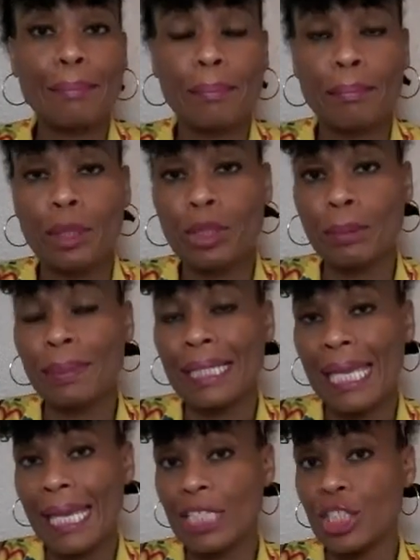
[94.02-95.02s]

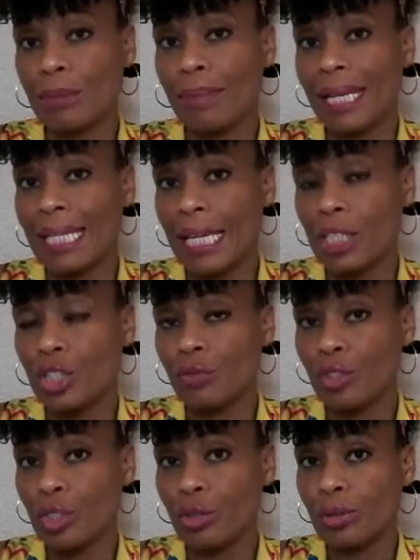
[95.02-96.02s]
multiplication by the age of
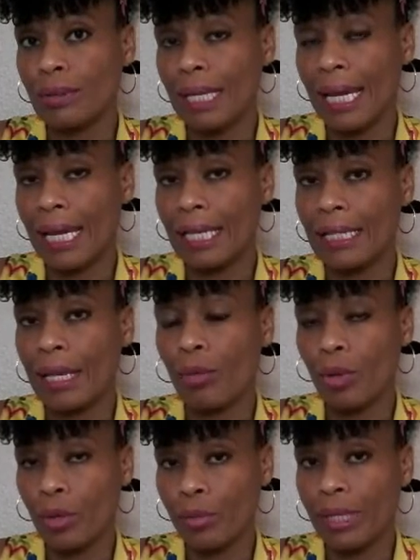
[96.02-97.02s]
two, and they
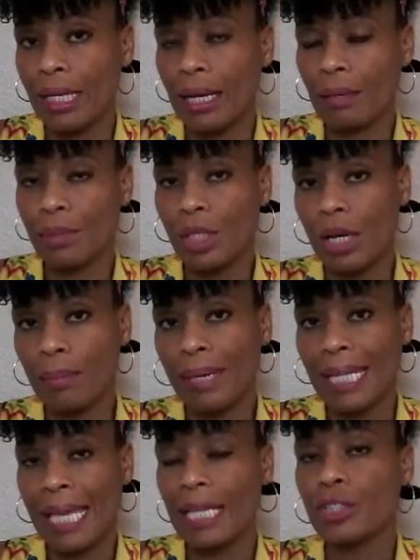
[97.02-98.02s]
were re- I'm sorry, by
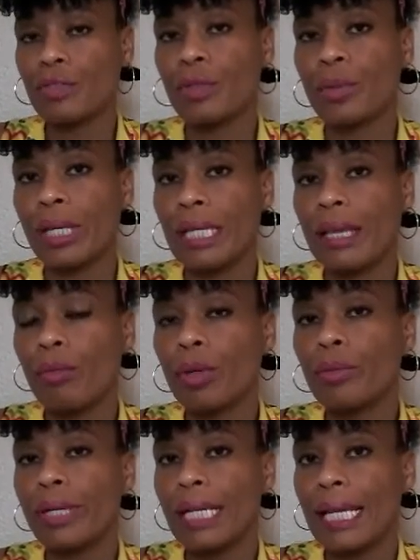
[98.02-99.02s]
the age of three, and they
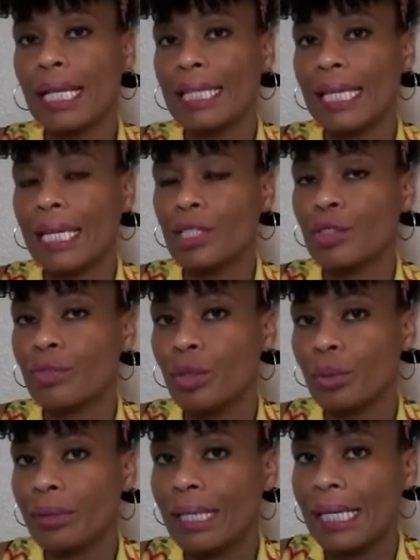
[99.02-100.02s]
were reading at the age of
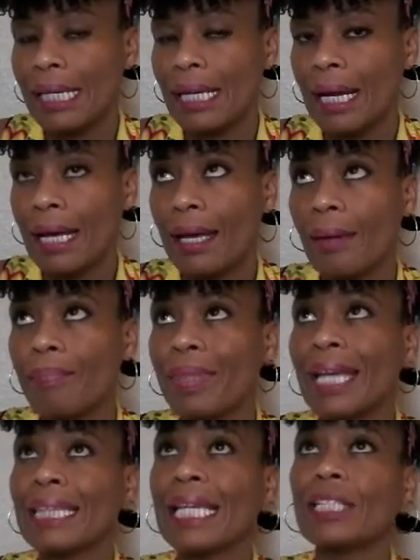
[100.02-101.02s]
three. Um,
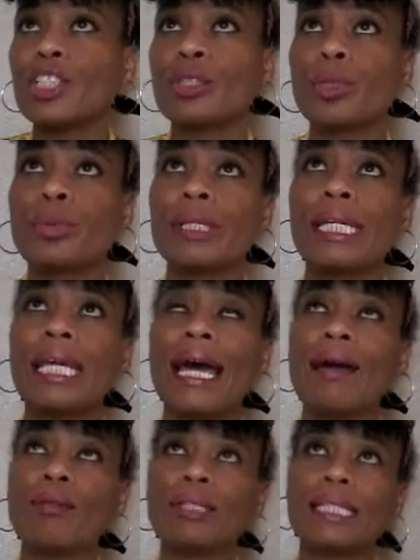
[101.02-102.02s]
at the age of three,
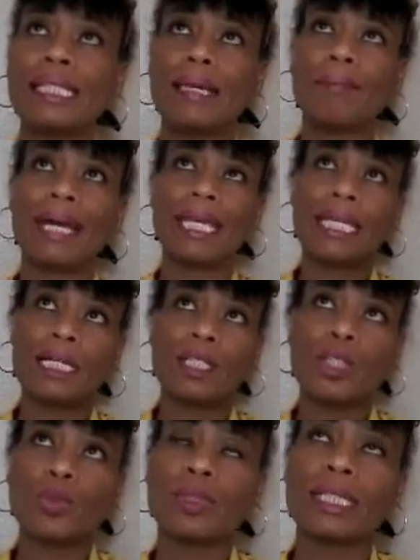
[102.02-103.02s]
I would say my
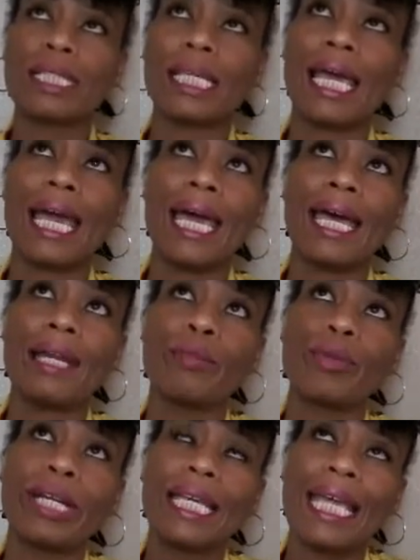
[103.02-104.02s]
youngest was at
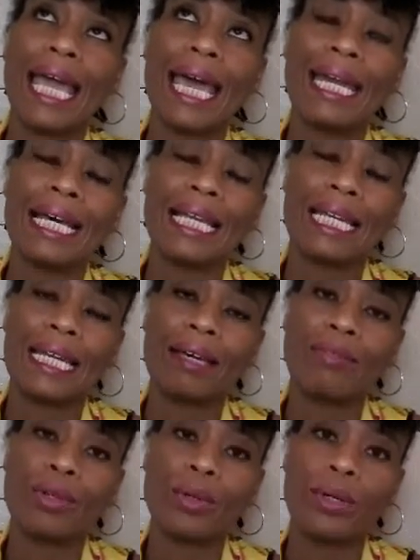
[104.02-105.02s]
reading at a
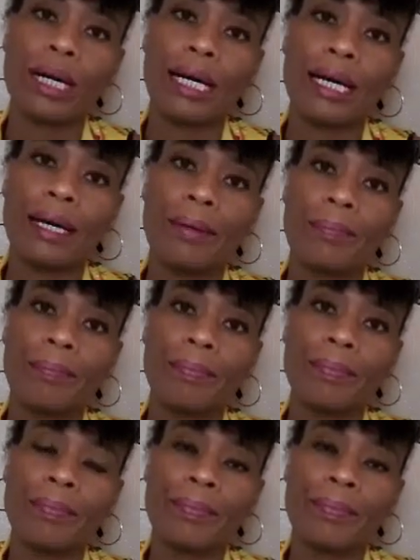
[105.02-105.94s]
level um,